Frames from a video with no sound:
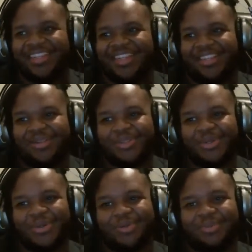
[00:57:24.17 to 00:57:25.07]
those
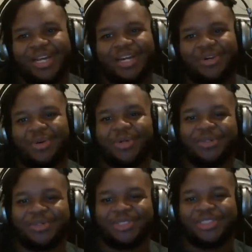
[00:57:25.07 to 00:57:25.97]
old black
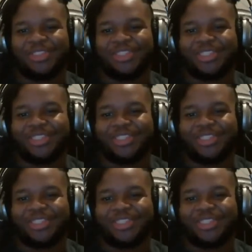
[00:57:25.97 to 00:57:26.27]
crows and shit.